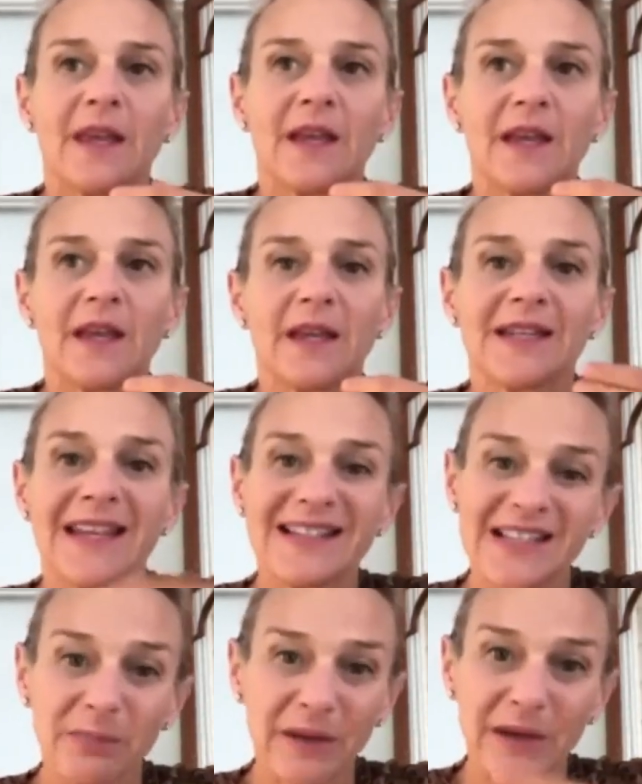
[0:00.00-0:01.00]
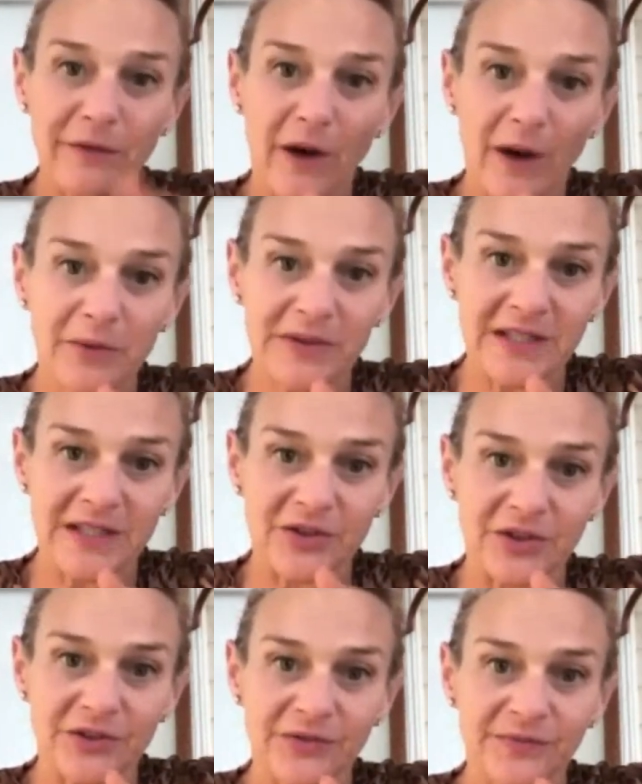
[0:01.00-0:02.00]
it ends up being fibrous
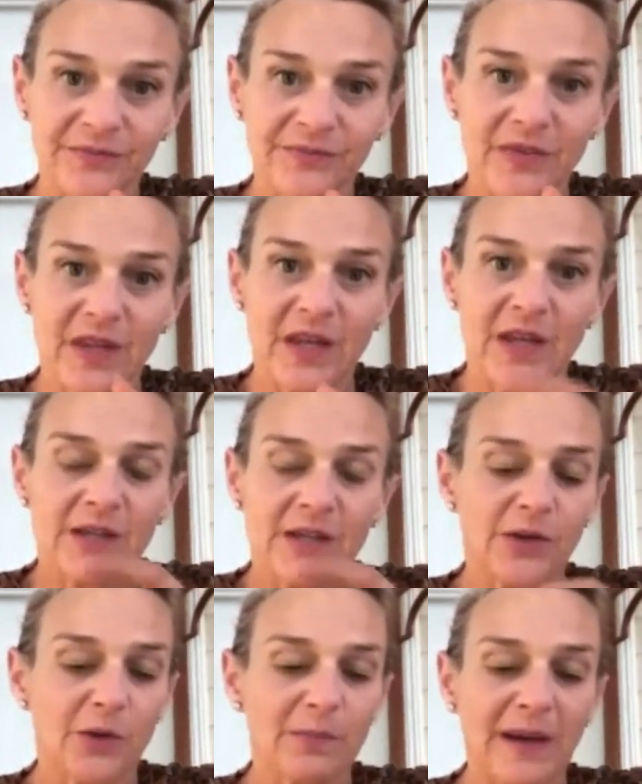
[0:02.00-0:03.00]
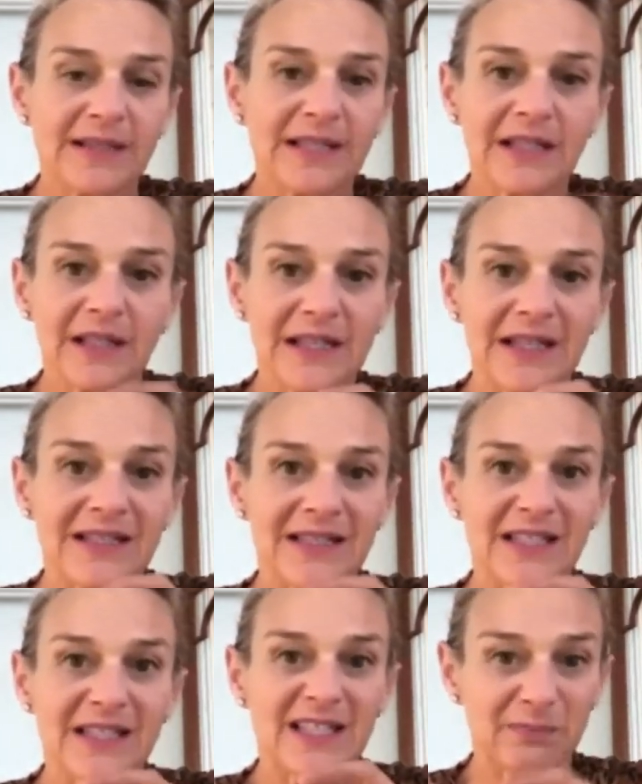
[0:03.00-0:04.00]
tissue. So basically, it's
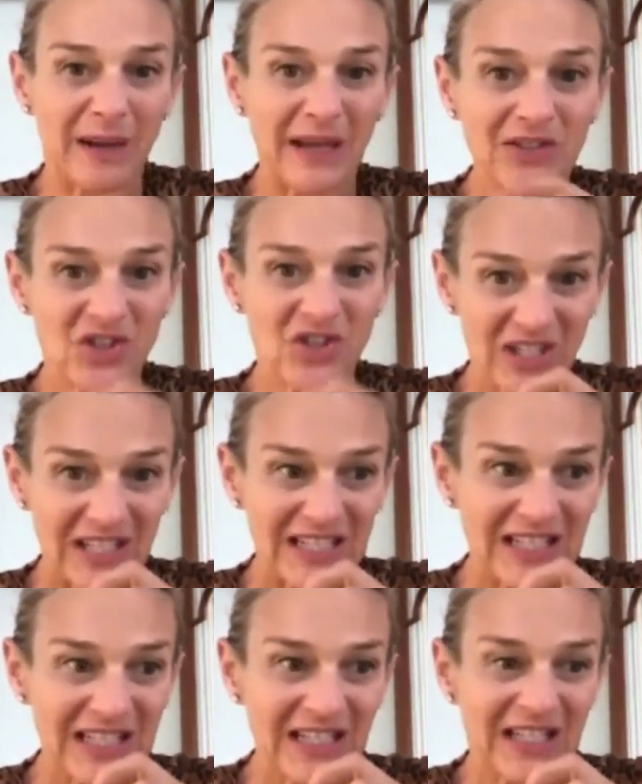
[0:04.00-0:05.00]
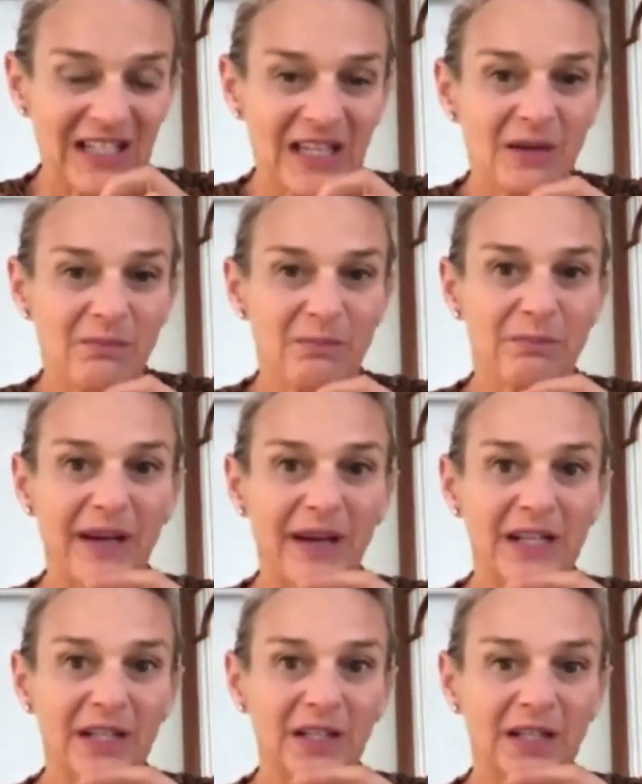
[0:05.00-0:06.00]
mm. spongy, but it just